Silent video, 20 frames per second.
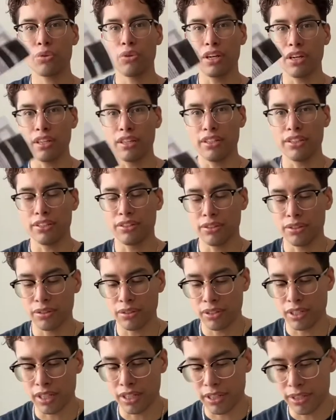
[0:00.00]
a
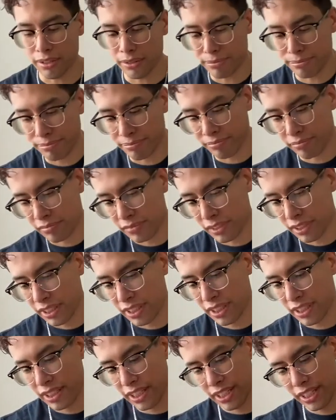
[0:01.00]
little um,
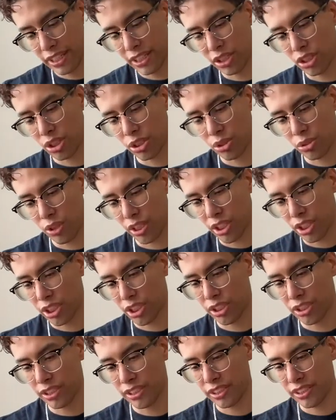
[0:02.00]

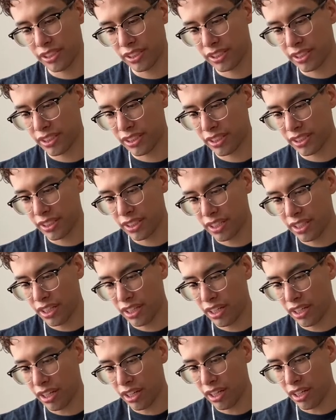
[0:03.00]
instructions
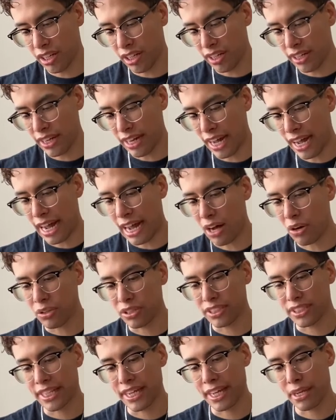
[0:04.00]
on how to
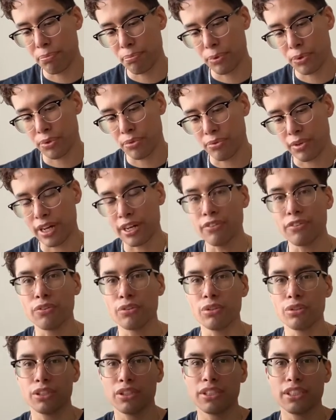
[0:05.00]
tape your
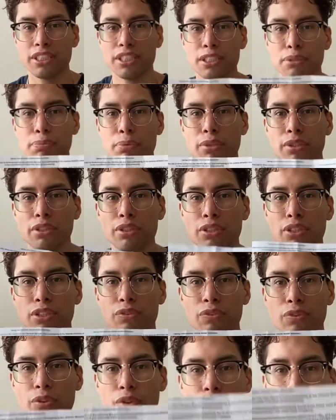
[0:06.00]
rifle. So this is pretty
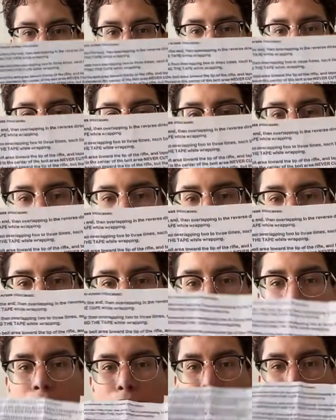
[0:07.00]
useful. If you know how to
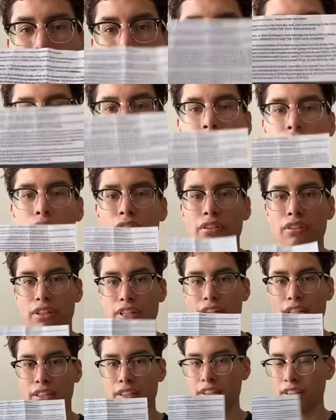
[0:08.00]
tape a rifle,
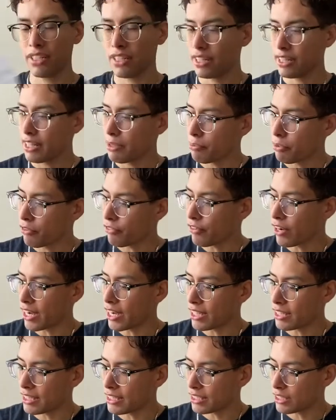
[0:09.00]
they
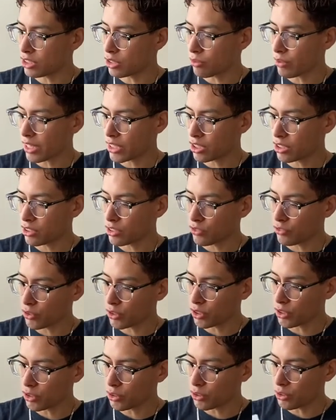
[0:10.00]
provide these directions for
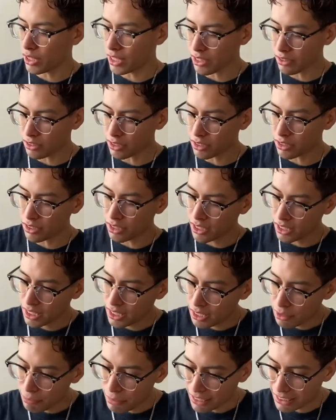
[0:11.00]
you and they're
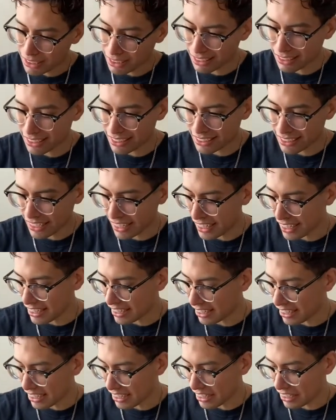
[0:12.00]
basically saying
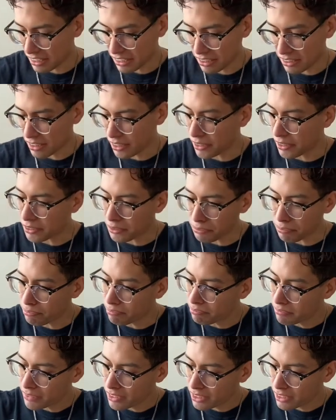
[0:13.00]
like, um,
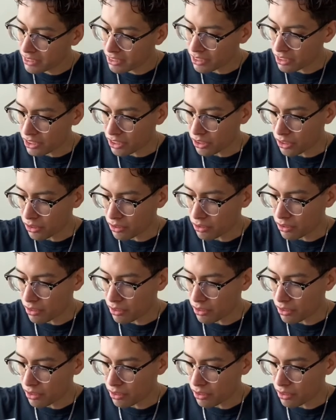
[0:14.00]
you know,